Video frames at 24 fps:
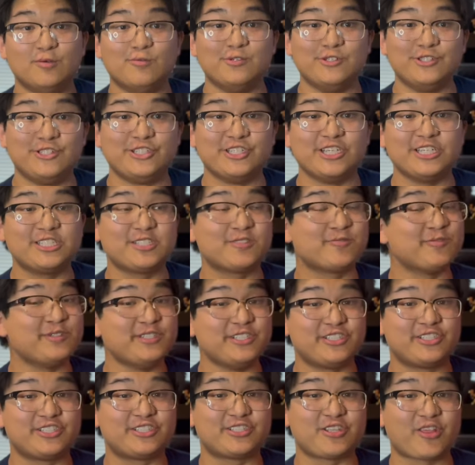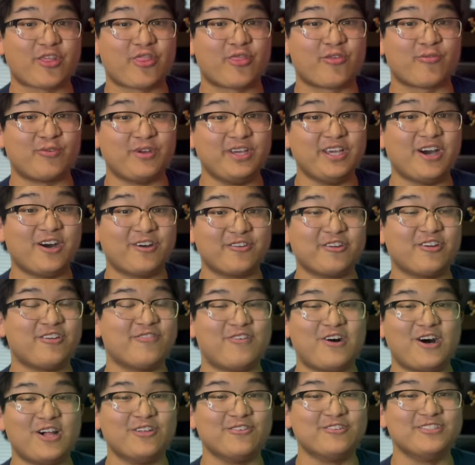We just reached 300
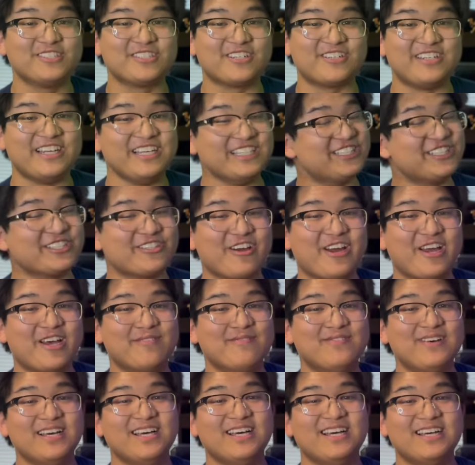followers on Instagram.